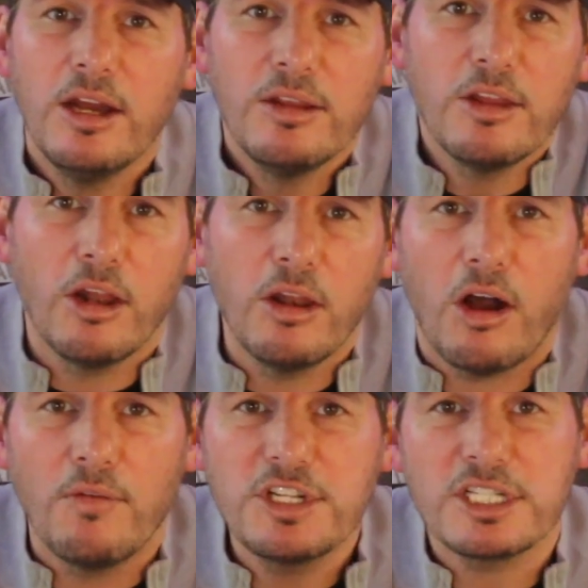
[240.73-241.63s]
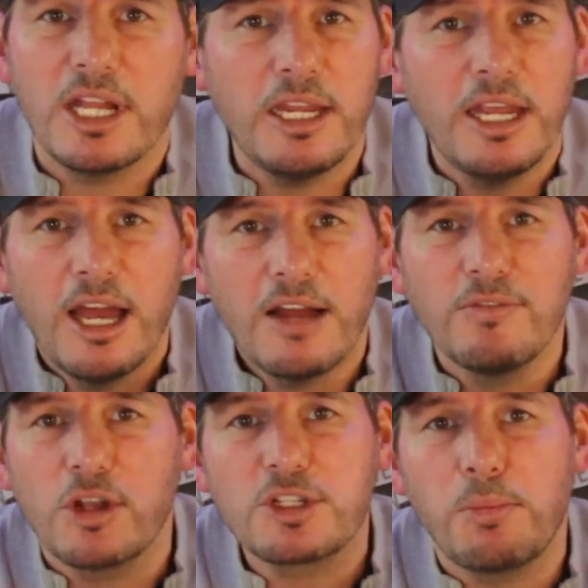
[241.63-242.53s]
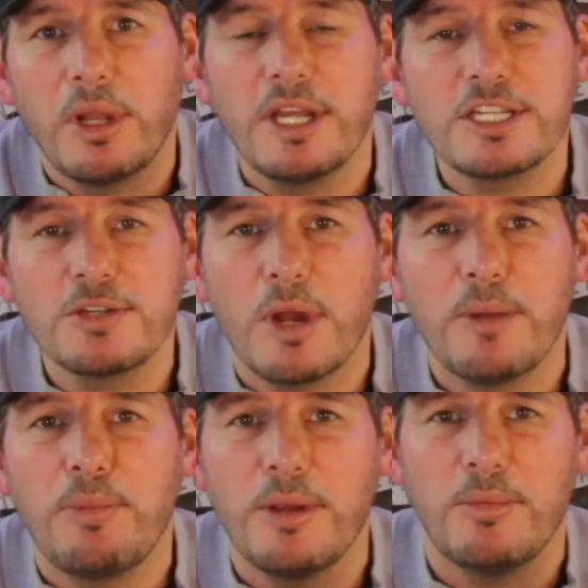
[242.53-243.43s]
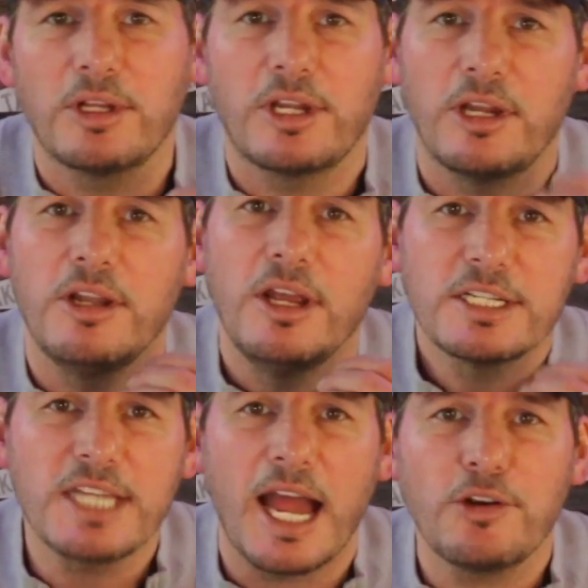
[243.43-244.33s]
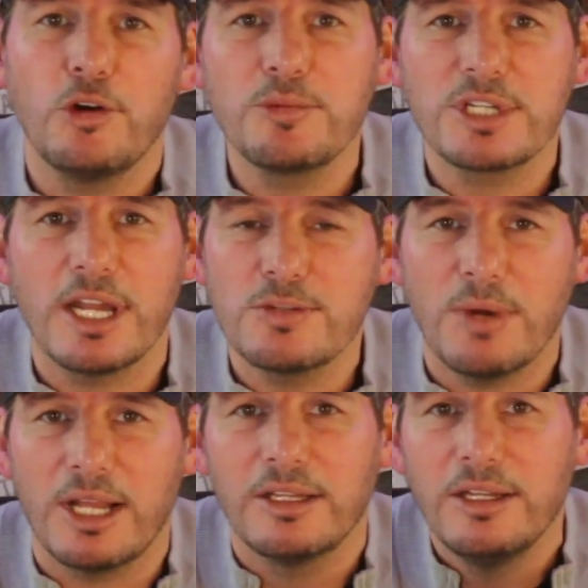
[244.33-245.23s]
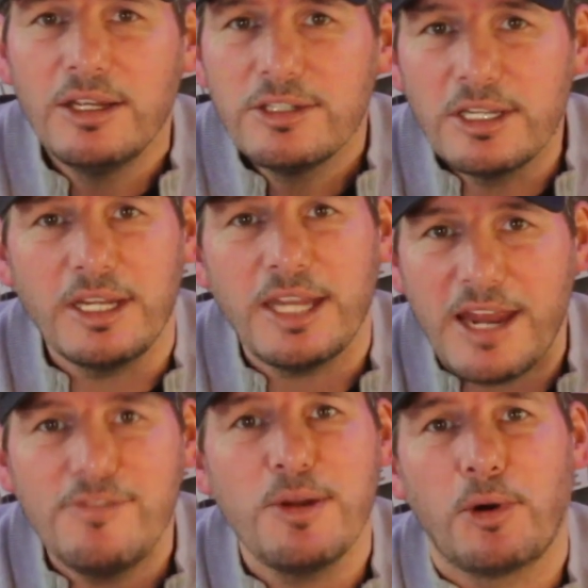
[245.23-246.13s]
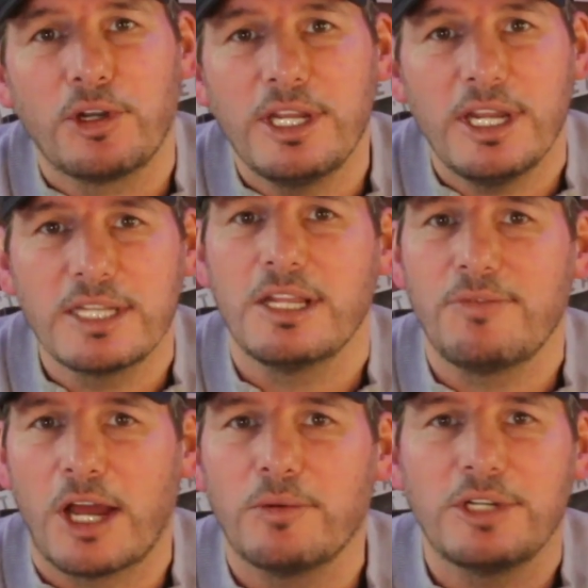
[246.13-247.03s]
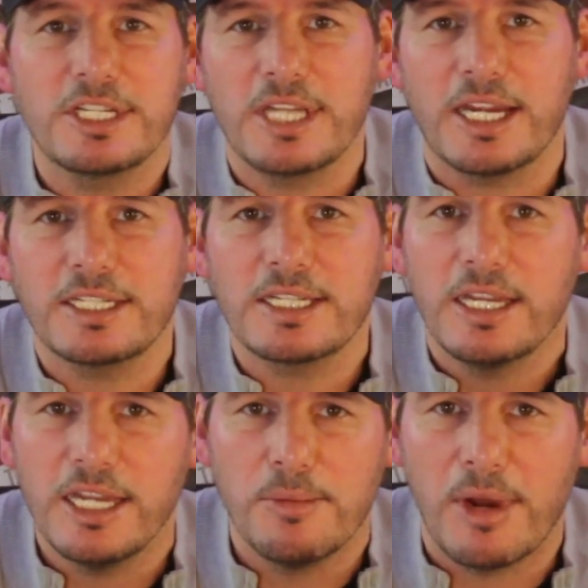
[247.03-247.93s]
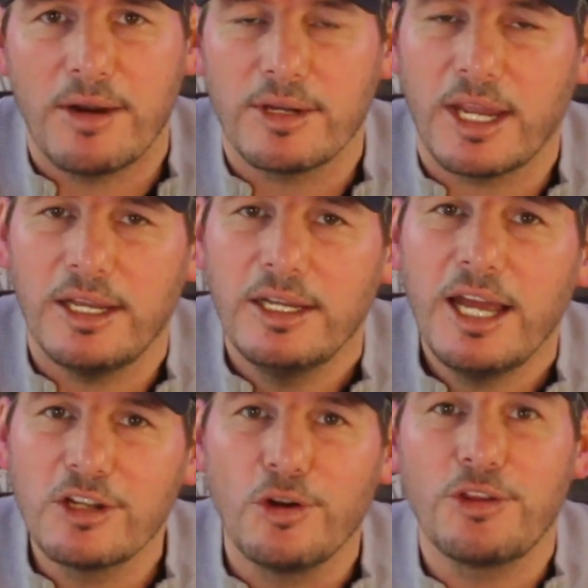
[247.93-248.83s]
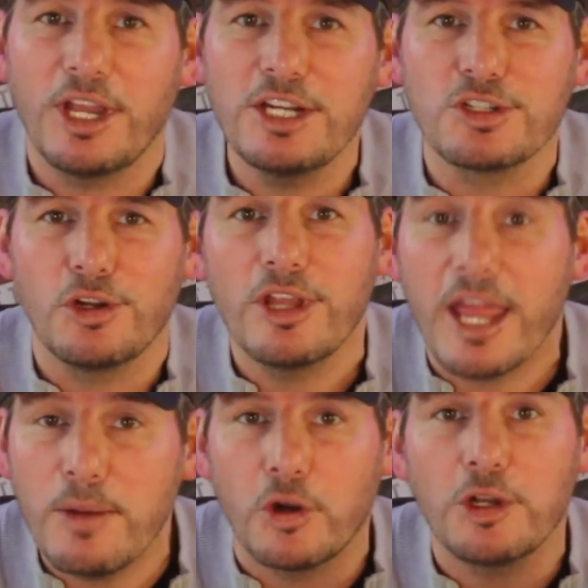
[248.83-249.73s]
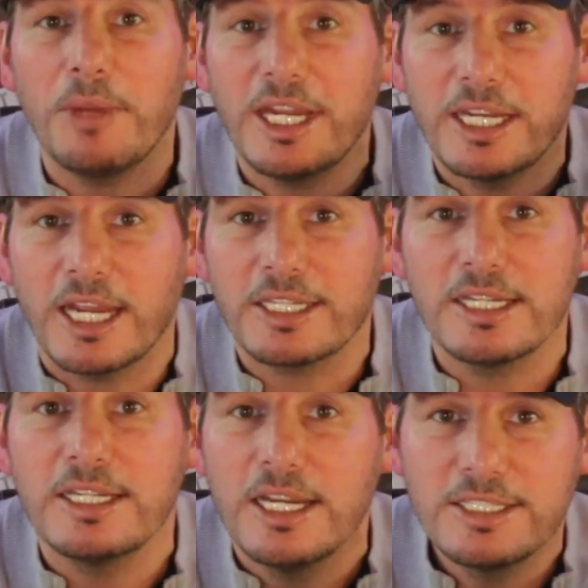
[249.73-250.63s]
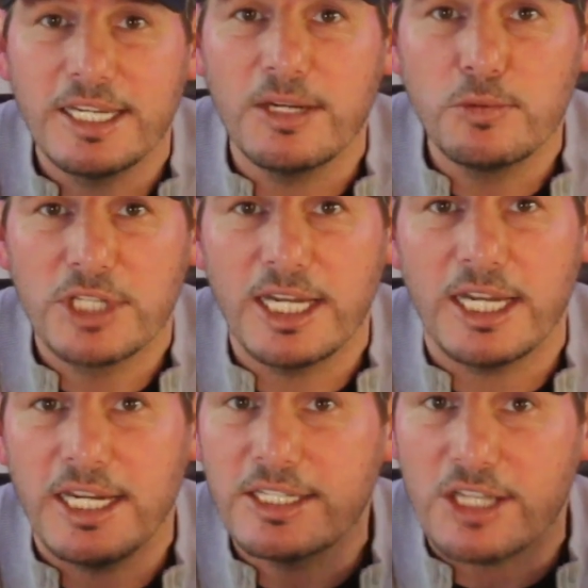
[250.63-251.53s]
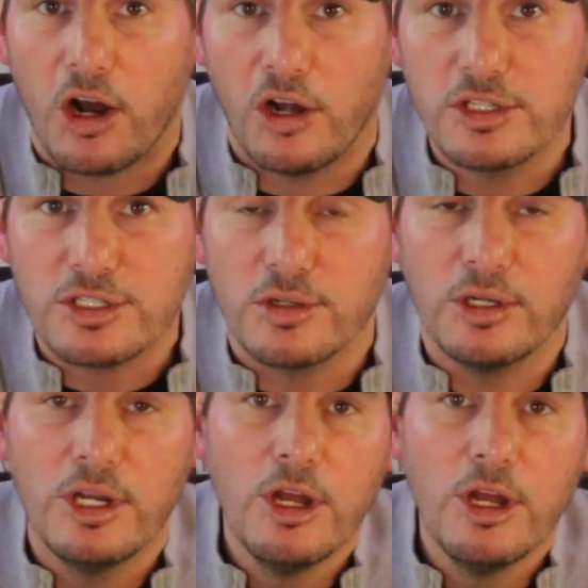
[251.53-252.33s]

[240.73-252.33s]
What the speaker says: They'll obviously have lots of places where people can start homesteads. Well, do you think everybody is living out in the sticks in America? I don't think so. They want to be connected to utilities also.